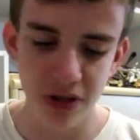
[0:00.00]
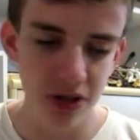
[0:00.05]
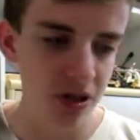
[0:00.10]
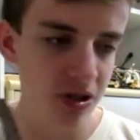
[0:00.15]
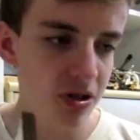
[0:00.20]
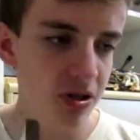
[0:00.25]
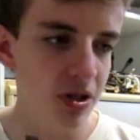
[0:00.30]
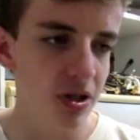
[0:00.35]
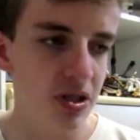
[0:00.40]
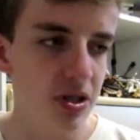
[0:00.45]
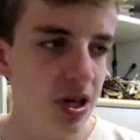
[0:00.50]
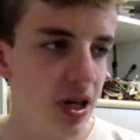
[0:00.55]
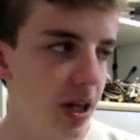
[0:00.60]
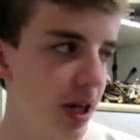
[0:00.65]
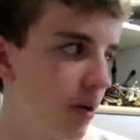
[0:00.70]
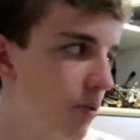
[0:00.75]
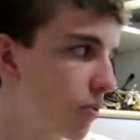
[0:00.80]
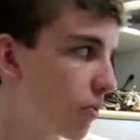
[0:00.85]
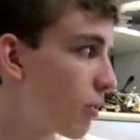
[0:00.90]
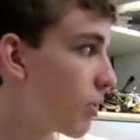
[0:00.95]
because you could say
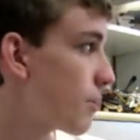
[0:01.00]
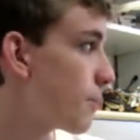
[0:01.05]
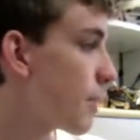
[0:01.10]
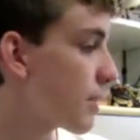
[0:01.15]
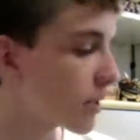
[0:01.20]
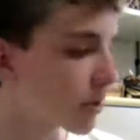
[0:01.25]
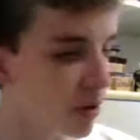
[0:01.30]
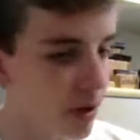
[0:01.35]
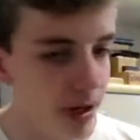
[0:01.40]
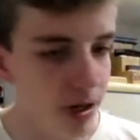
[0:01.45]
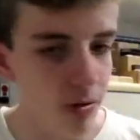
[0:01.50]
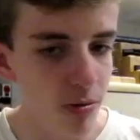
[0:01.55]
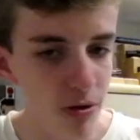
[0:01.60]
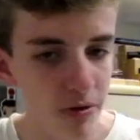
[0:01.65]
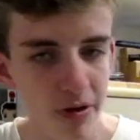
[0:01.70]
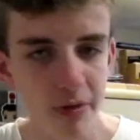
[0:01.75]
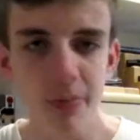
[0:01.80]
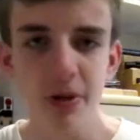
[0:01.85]
like, what about the Lego movie?